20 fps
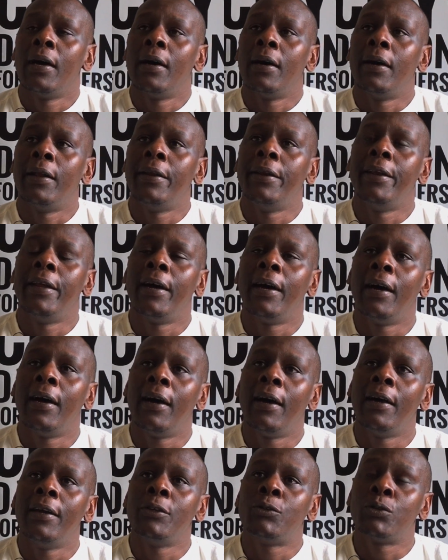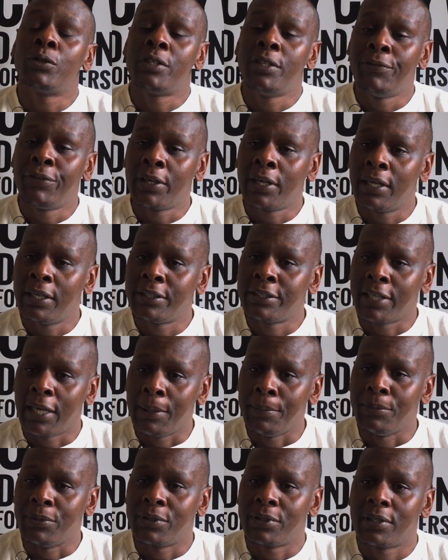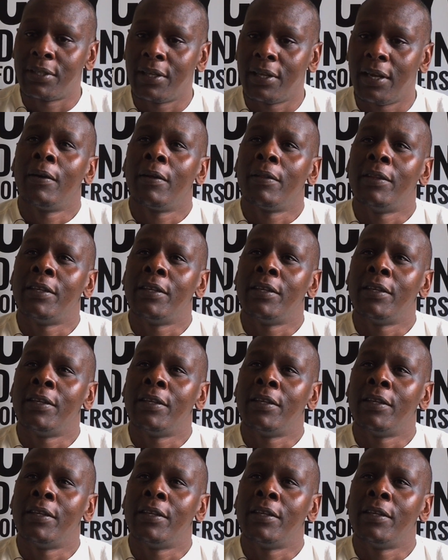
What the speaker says: And it was difficult times.